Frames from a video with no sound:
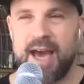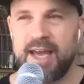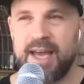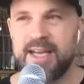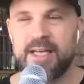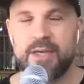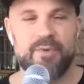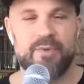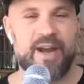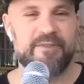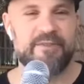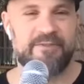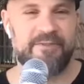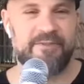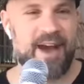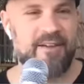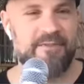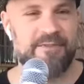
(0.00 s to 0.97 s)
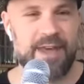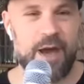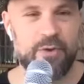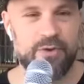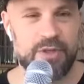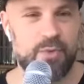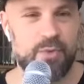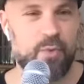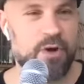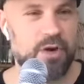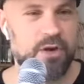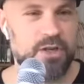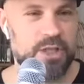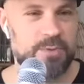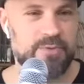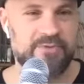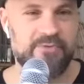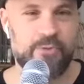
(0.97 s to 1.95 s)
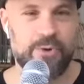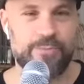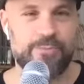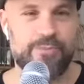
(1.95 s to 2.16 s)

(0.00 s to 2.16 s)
I need to write five thousand words before